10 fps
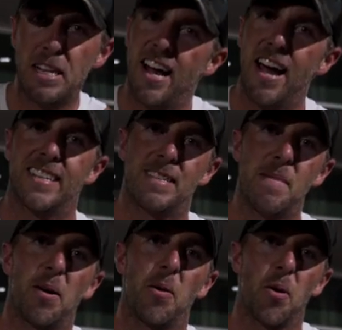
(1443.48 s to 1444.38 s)
be nice to
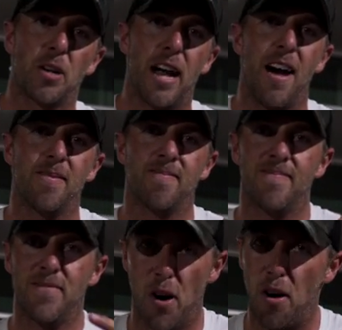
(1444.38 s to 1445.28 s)
be able to work out
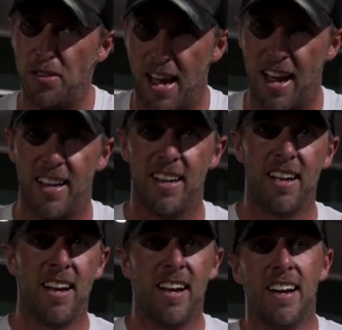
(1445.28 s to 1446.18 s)
all day.
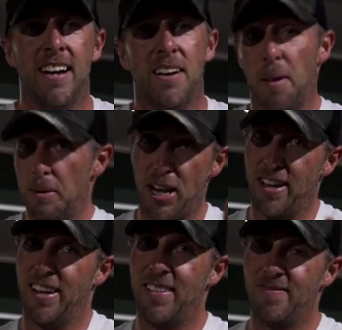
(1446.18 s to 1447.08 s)
Well, let me tell
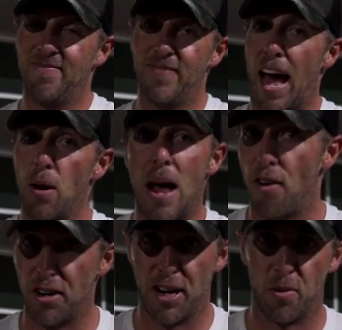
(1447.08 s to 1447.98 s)
you, I don't have
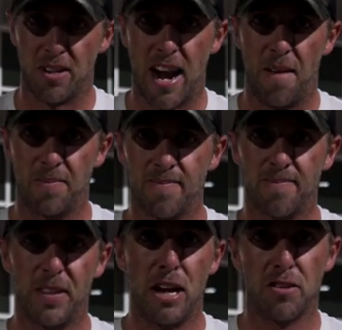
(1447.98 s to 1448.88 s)
all day to work out.
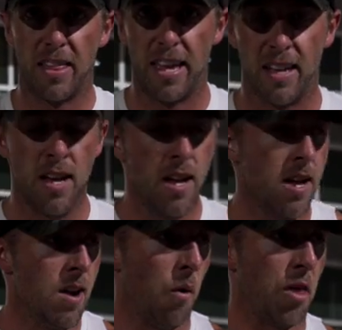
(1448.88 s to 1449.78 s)
Here's the thing.
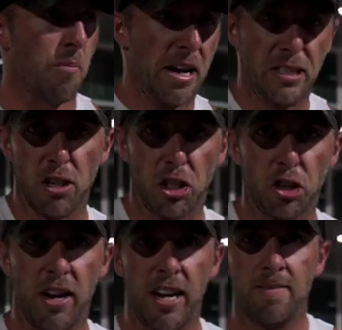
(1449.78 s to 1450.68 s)
With Embrace Stuck
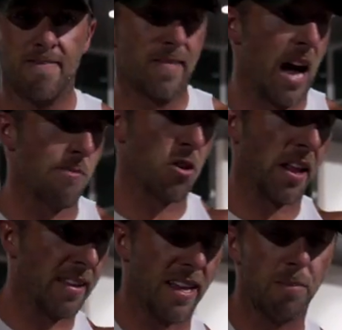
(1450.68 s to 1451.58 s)
Training, I'm
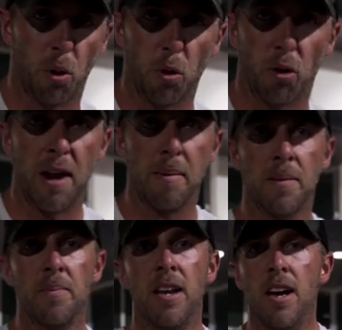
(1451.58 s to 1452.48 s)
running the same programming